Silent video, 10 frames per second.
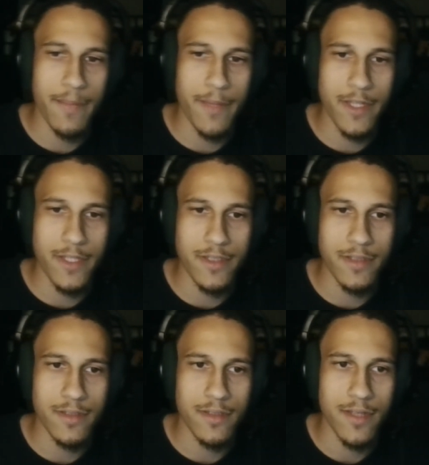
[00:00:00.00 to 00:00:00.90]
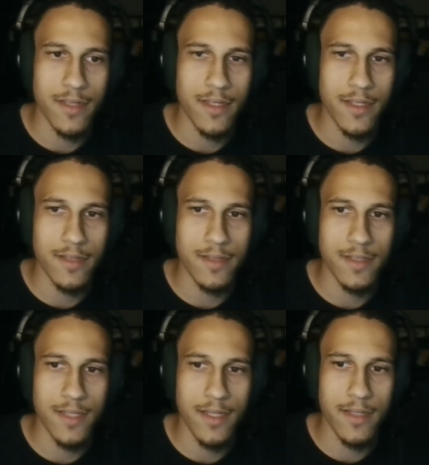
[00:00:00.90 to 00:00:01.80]
Animation. I think
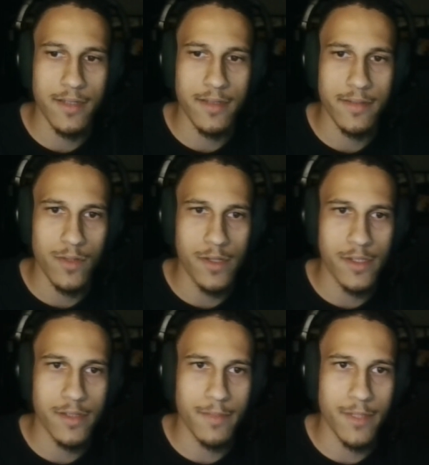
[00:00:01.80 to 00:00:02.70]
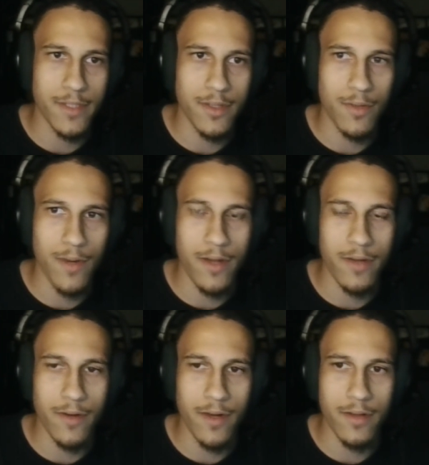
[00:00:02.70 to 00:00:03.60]
it's like the wheels on the bus go
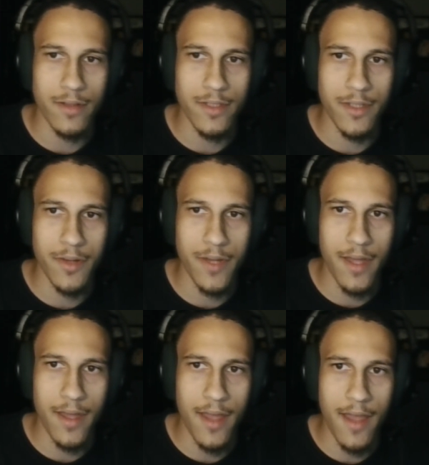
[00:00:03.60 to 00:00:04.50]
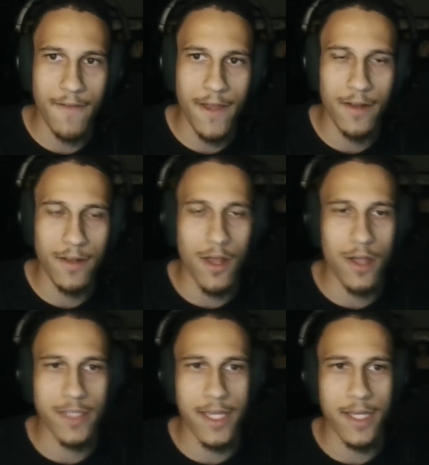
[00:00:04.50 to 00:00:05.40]
round and round. You know, I, I've had a
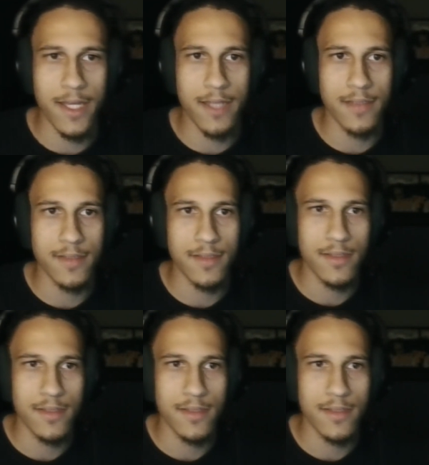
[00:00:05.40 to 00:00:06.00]
long day, guys.